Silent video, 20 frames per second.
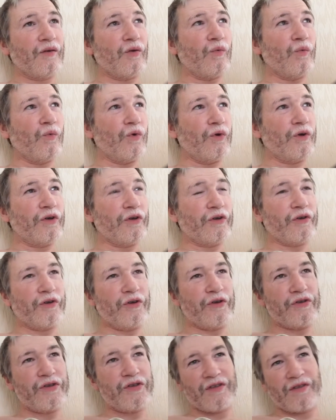walk
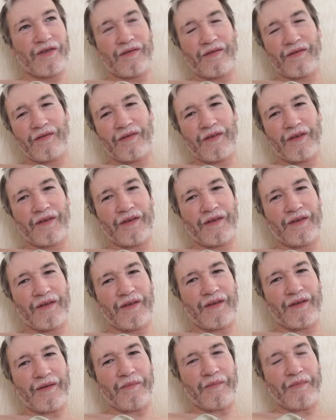across
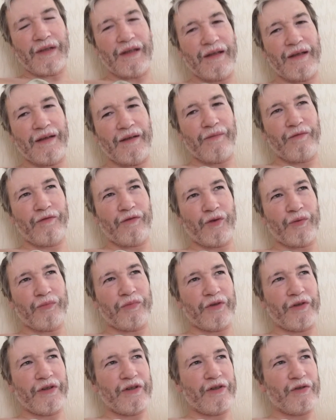the Millennium
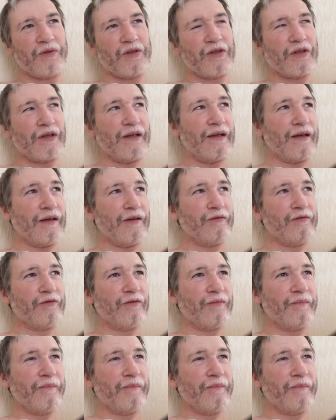Footbridge, which I love.